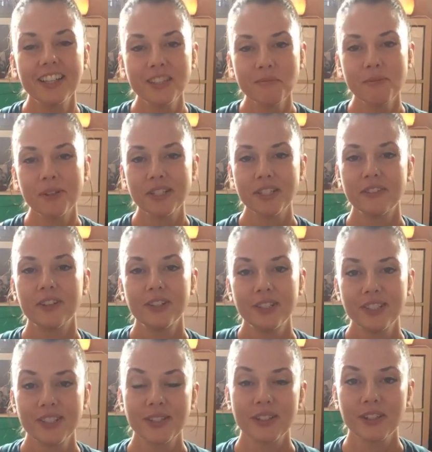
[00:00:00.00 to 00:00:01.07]
the boys have already
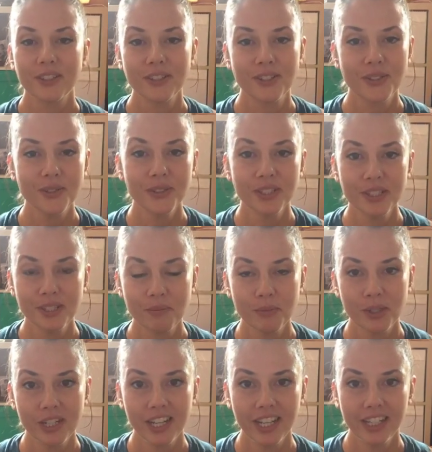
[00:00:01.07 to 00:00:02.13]
started school this
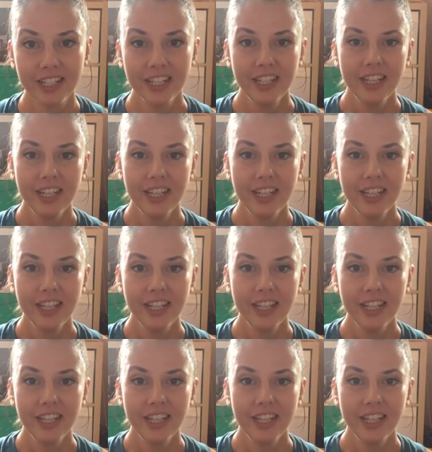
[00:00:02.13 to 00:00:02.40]
morning.